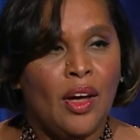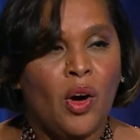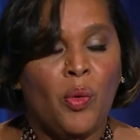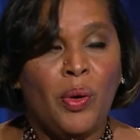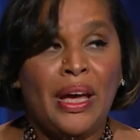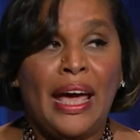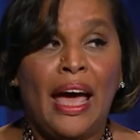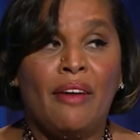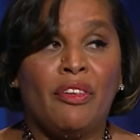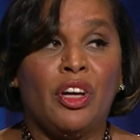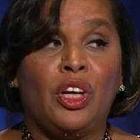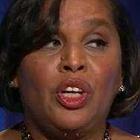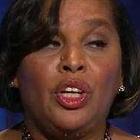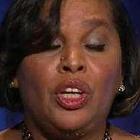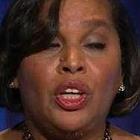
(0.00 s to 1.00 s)
we have a
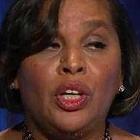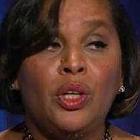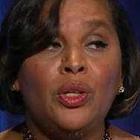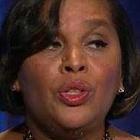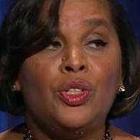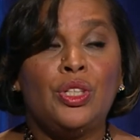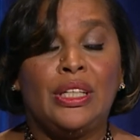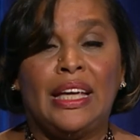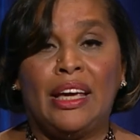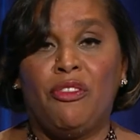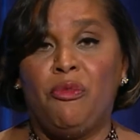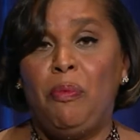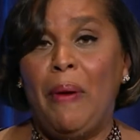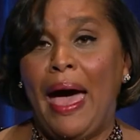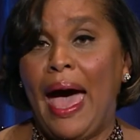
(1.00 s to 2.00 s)
huge
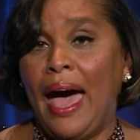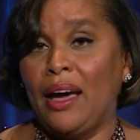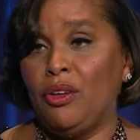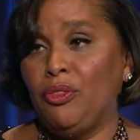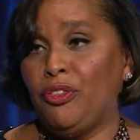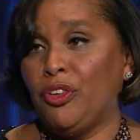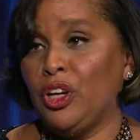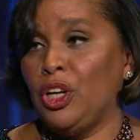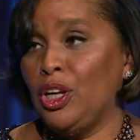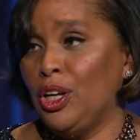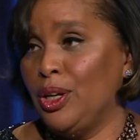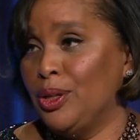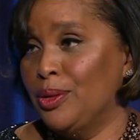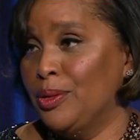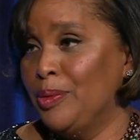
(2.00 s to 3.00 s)
gift bag for
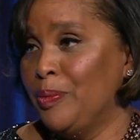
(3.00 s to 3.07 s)
you.